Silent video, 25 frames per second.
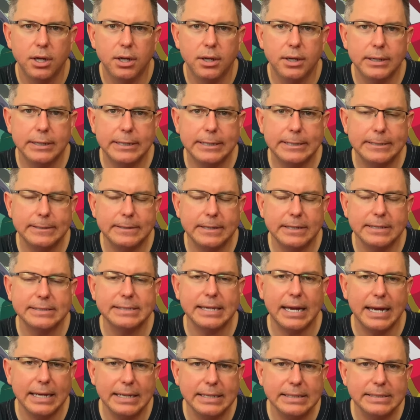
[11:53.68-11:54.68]
the
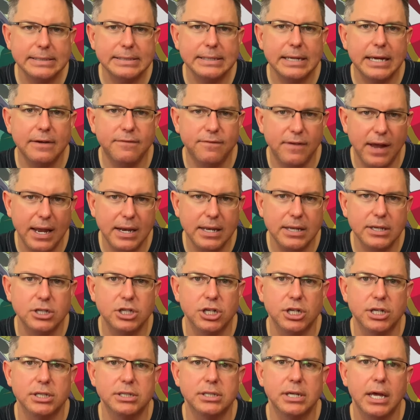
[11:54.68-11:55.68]
size
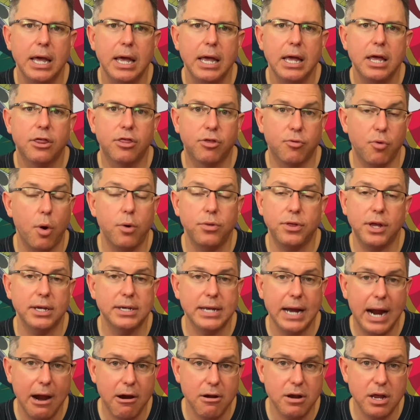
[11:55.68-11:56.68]
advantages throughout the
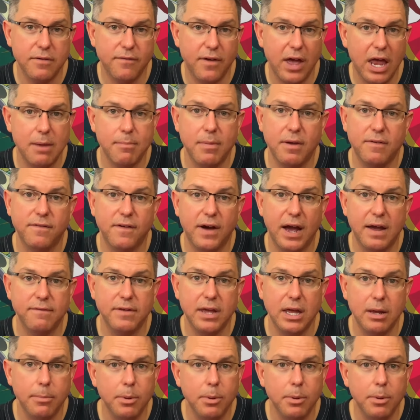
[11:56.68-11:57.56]
entirety of Anime 5e.